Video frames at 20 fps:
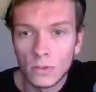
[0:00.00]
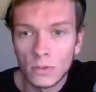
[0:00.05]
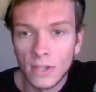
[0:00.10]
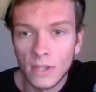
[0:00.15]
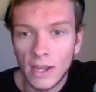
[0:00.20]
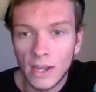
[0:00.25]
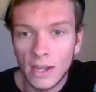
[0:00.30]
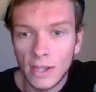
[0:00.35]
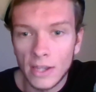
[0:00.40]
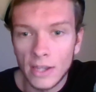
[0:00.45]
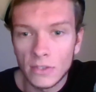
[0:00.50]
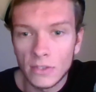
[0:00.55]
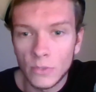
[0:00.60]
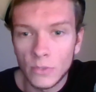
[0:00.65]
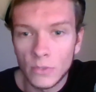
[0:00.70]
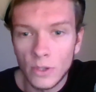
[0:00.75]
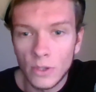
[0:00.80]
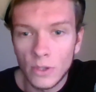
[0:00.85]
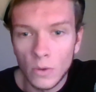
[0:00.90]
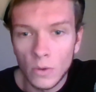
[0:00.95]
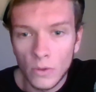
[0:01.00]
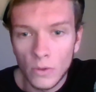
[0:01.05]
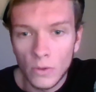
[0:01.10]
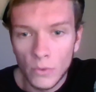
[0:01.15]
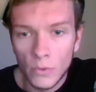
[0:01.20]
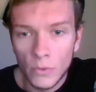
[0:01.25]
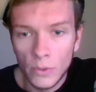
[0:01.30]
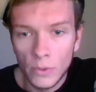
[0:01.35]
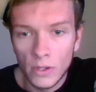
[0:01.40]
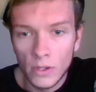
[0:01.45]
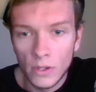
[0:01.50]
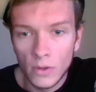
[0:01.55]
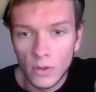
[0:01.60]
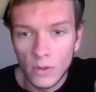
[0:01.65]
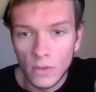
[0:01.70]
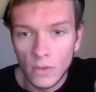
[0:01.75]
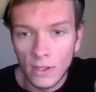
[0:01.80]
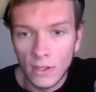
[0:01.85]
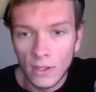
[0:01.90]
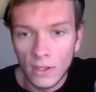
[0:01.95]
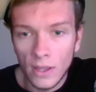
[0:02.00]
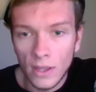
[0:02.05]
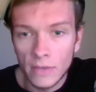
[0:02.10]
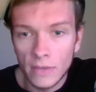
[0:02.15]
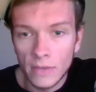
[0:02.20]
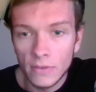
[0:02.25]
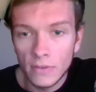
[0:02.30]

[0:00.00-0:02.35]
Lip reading: as we go through it in life.